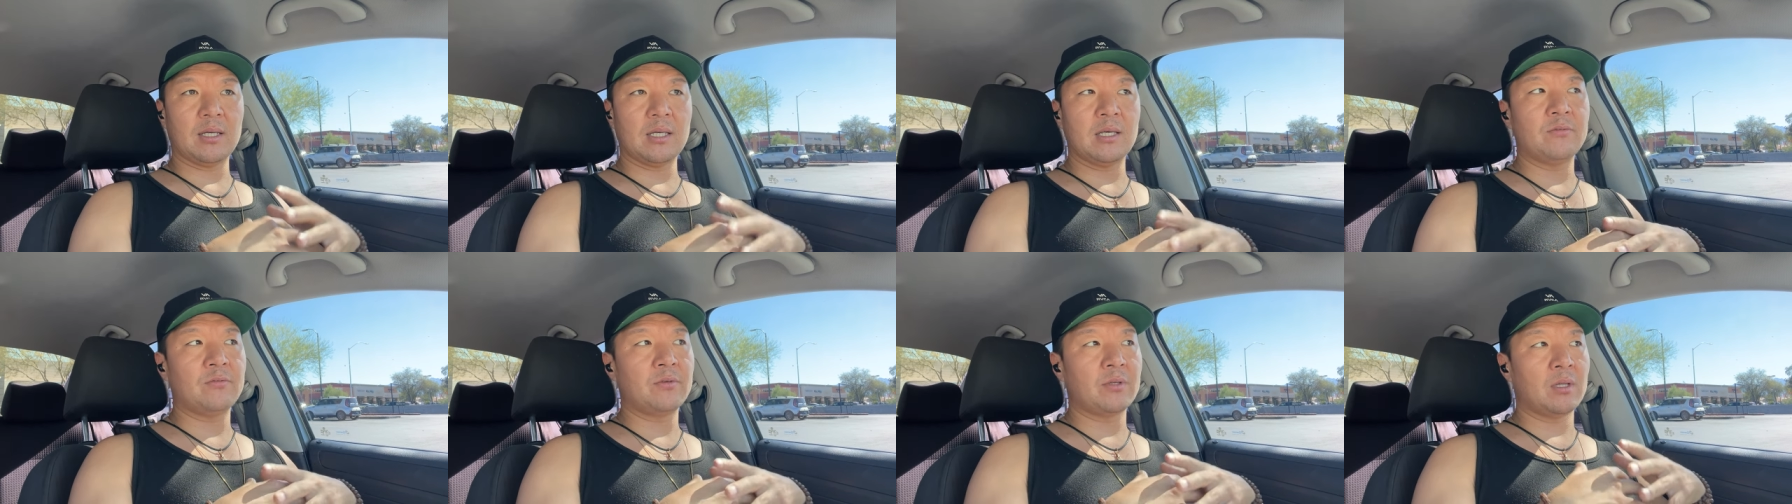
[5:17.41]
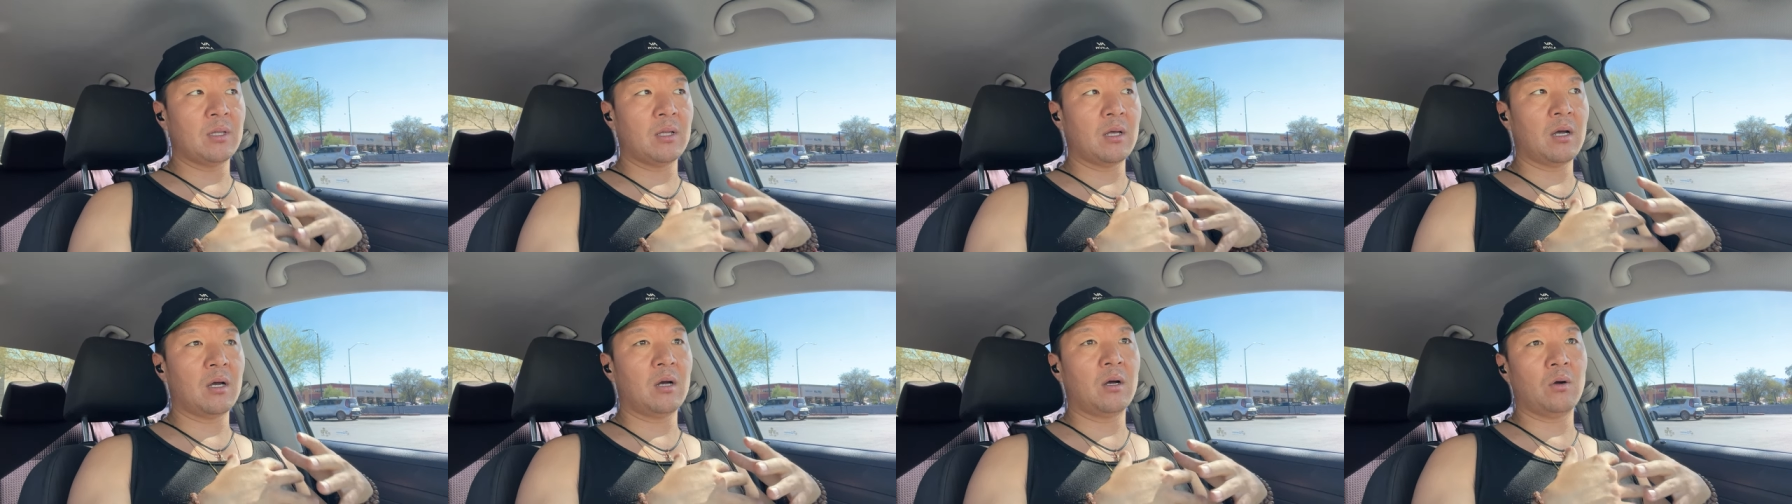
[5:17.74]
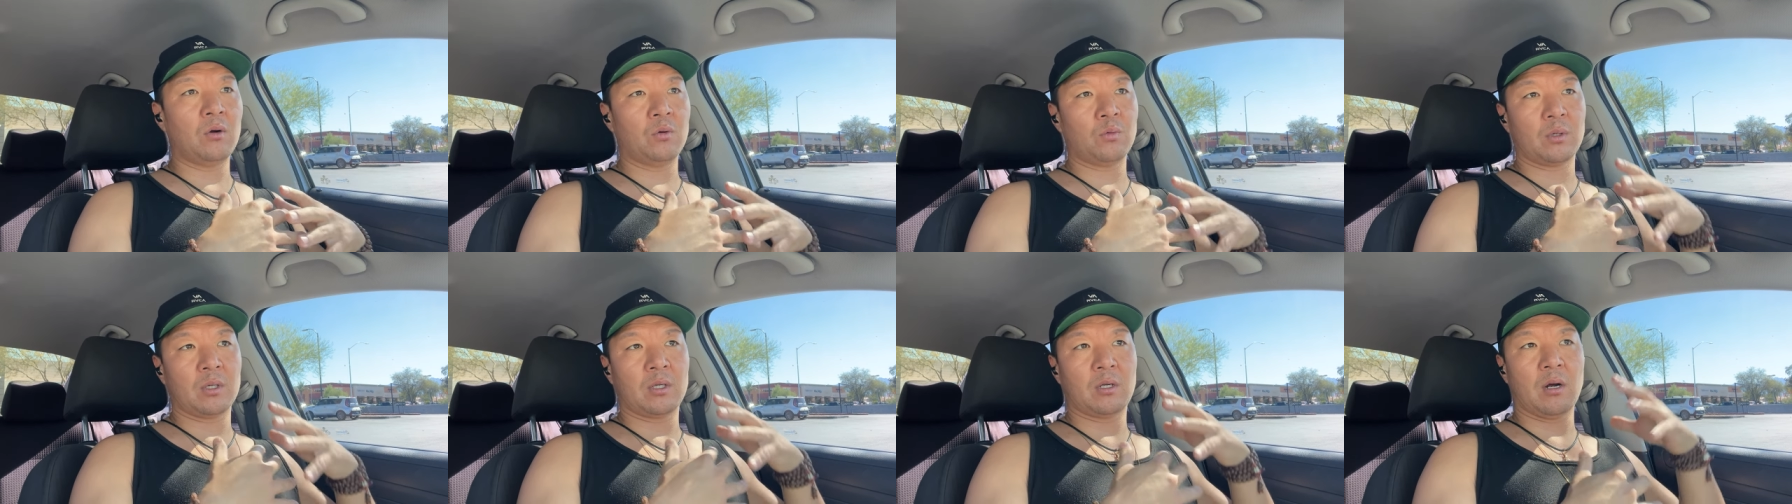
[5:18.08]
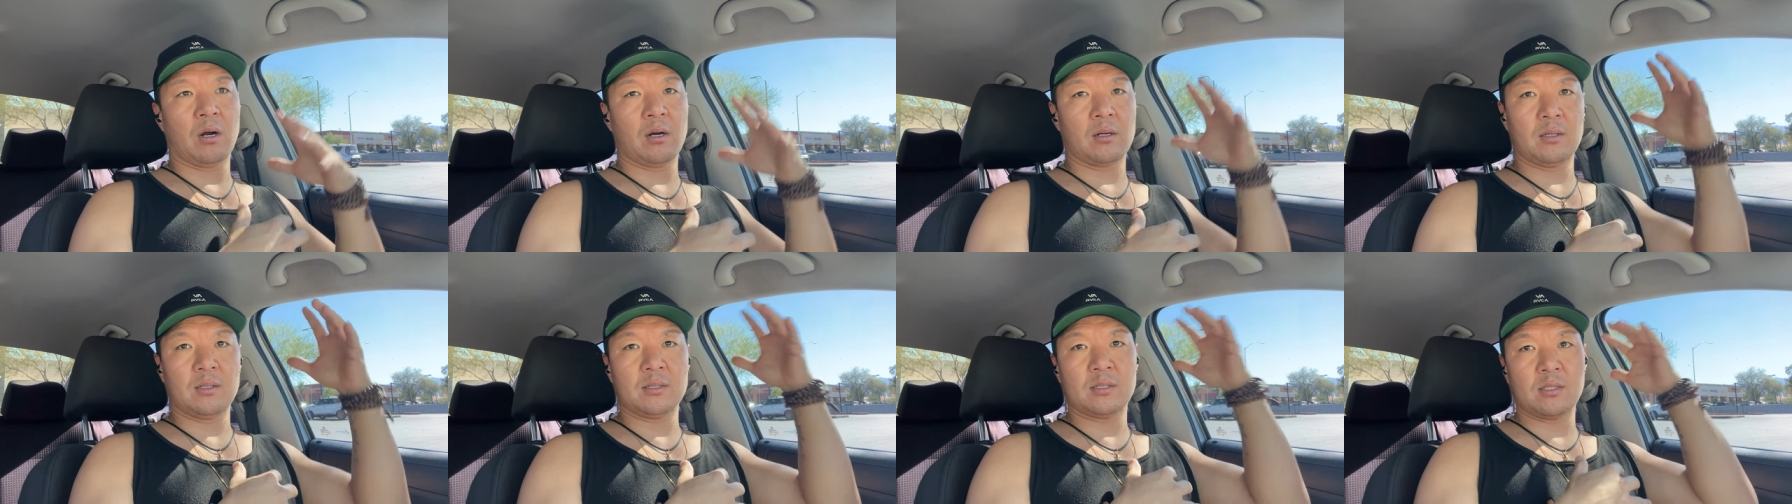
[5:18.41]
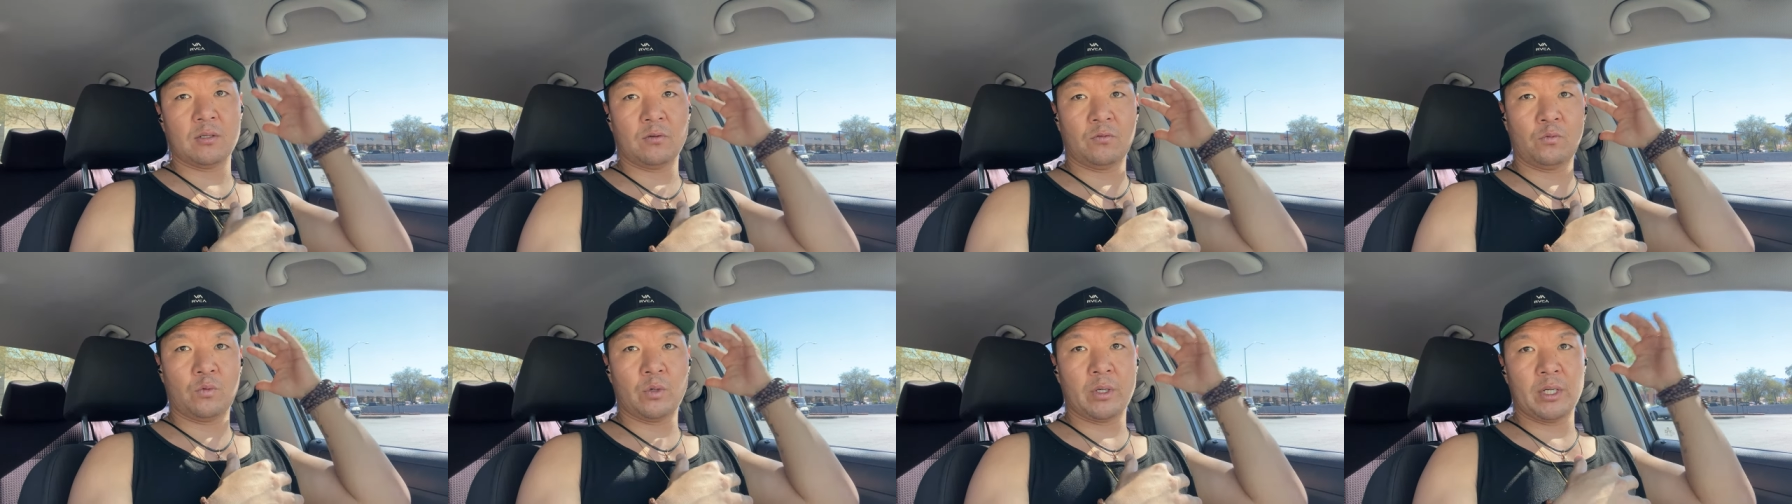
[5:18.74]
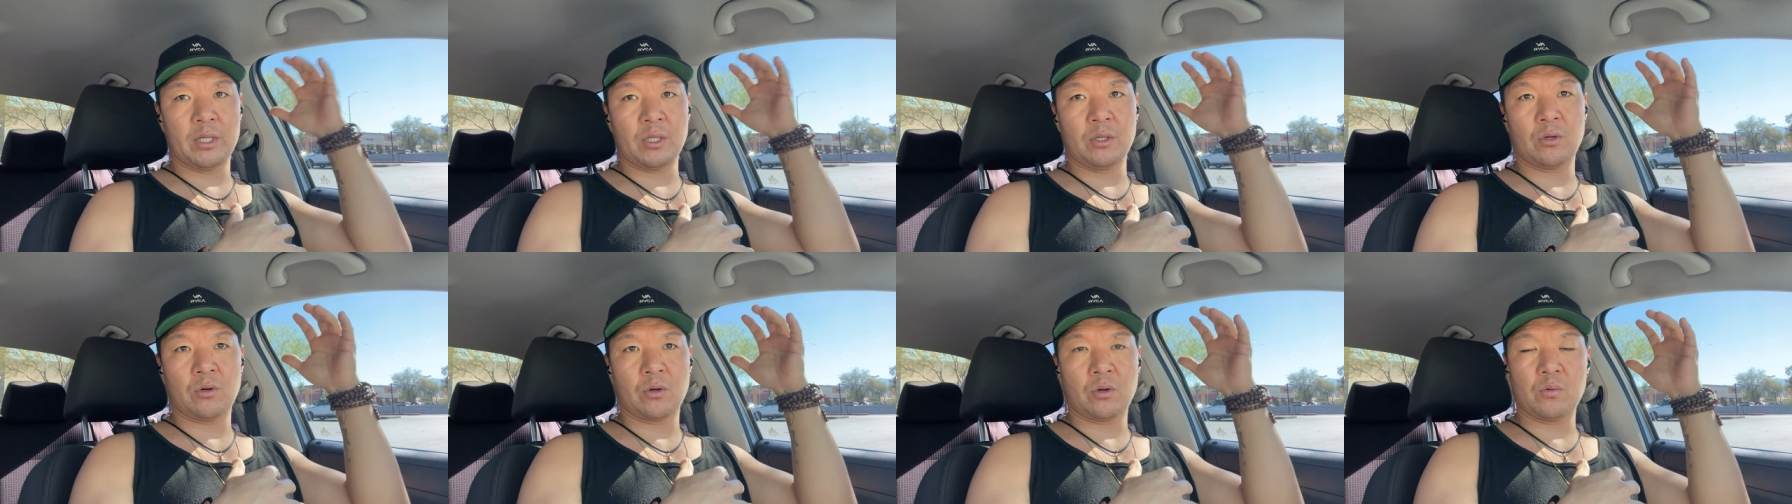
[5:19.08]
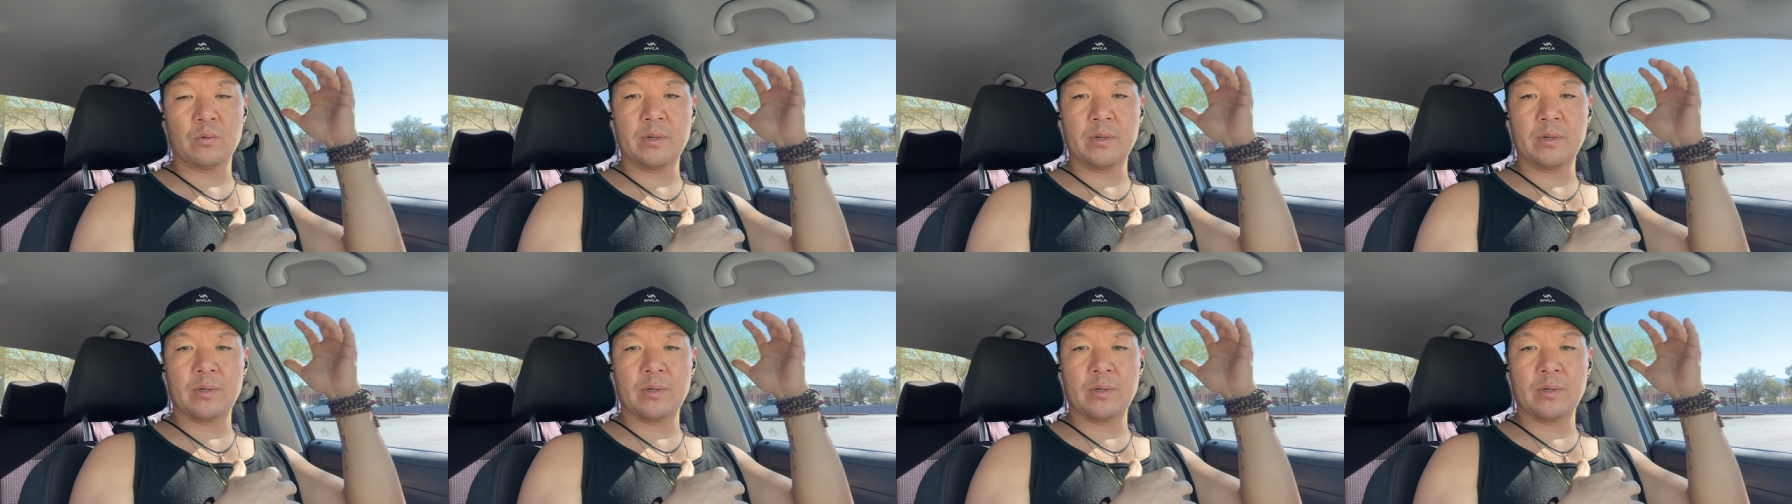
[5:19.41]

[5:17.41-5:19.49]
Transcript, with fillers: even though regardless of what your